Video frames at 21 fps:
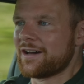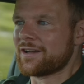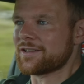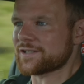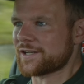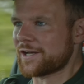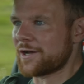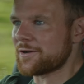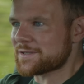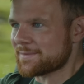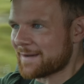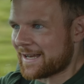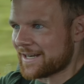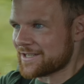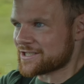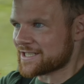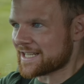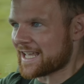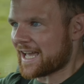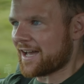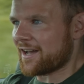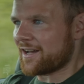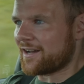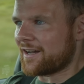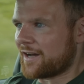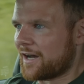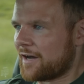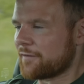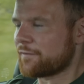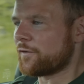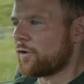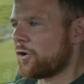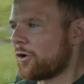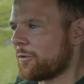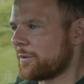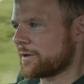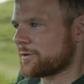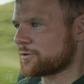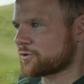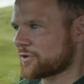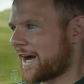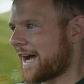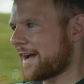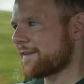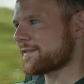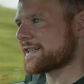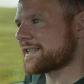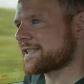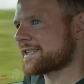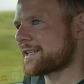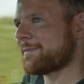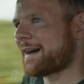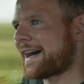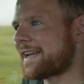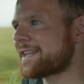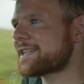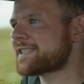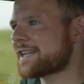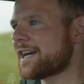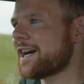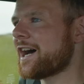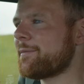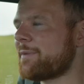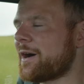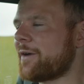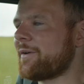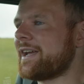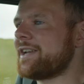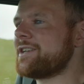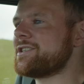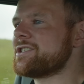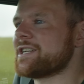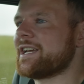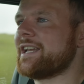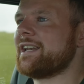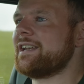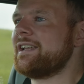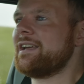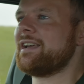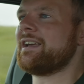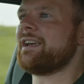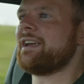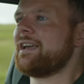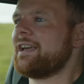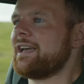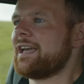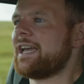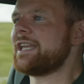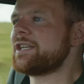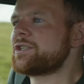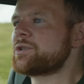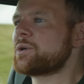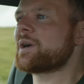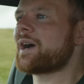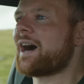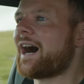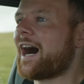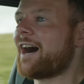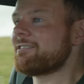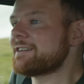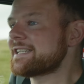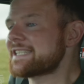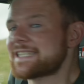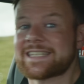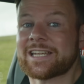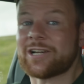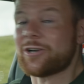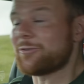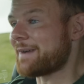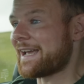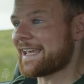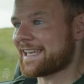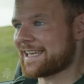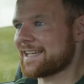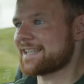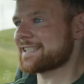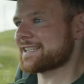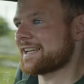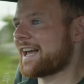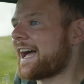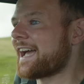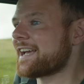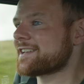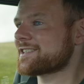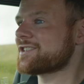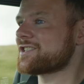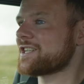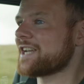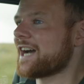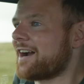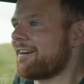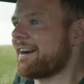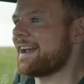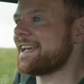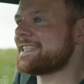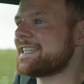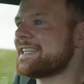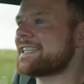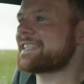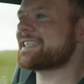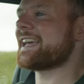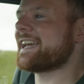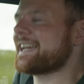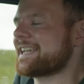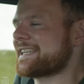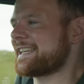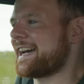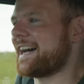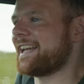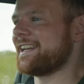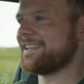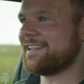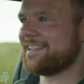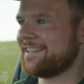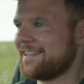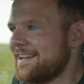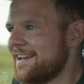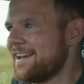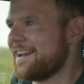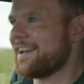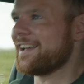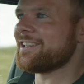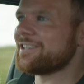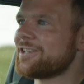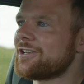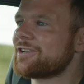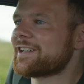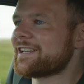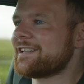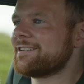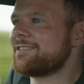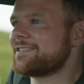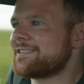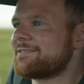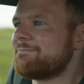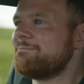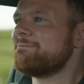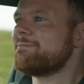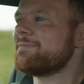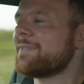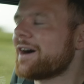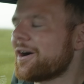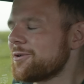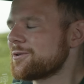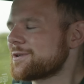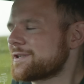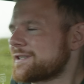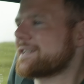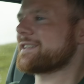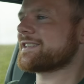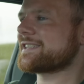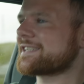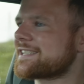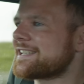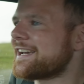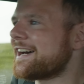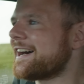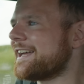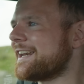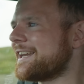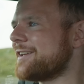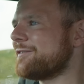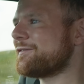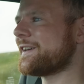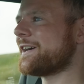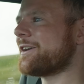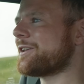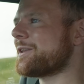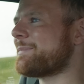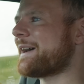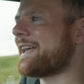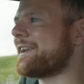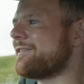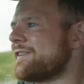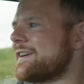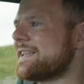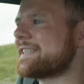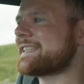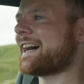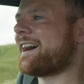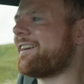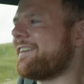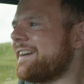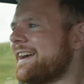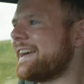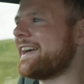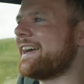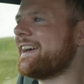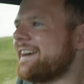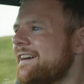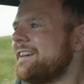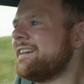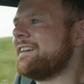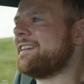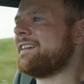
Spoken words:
Toyota managed to get a four-wheel drive system and a turbo engine into a car and still make it as light as a GR86, and you can most certainly feel the benefits out here.